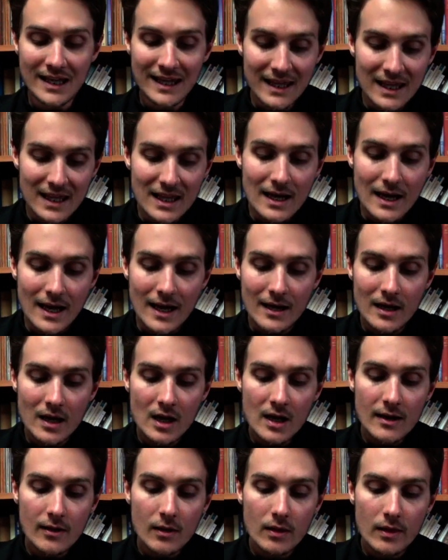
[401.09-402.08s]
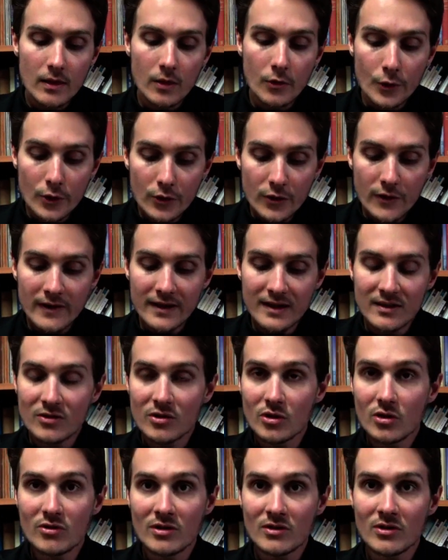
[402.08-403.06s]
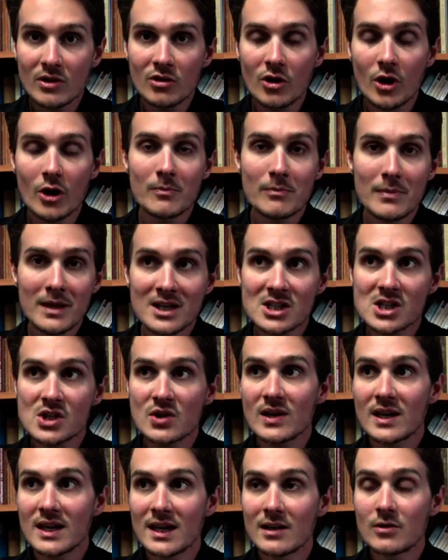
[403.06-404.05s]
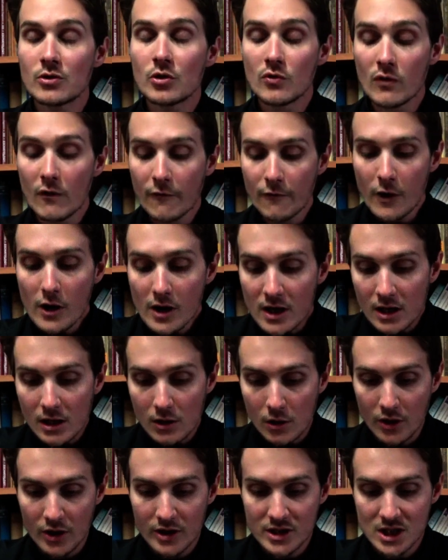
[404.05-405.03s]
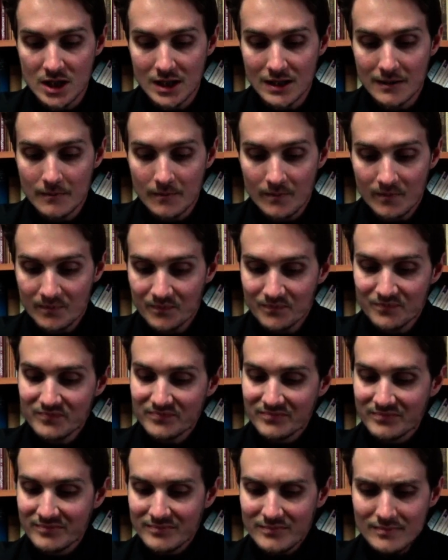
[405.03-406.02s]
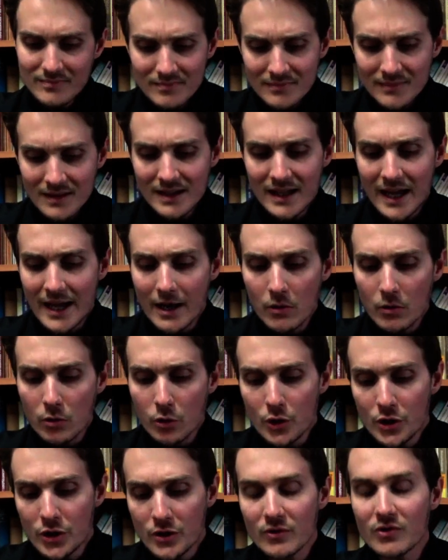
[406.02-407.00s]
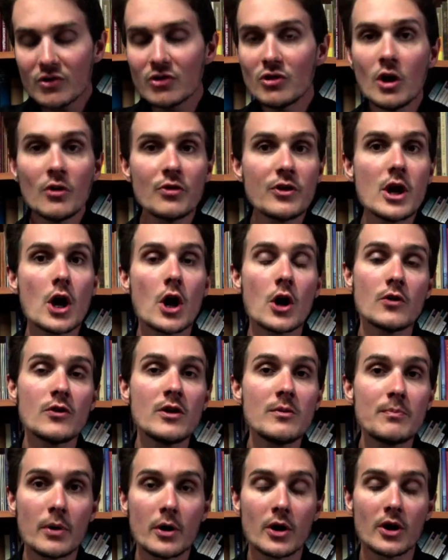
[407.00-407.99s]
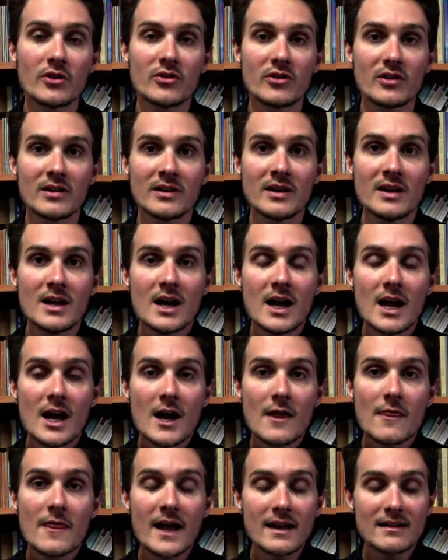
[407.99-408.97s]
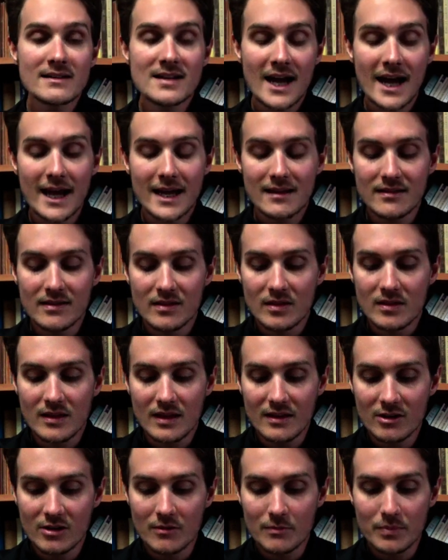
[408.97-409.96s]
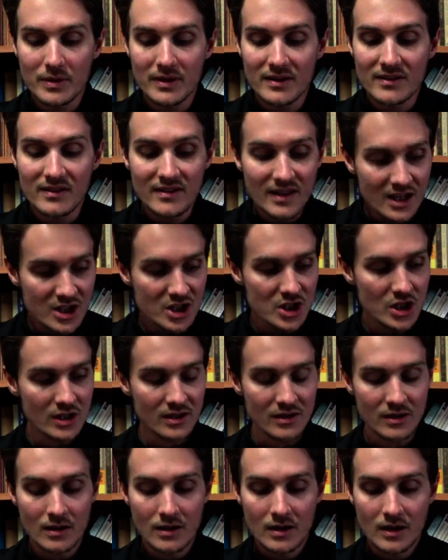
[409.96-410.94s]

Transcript: Here, Luther is using the term ministry here to refer to clergy. Now, Luther is not the only person that takes this position.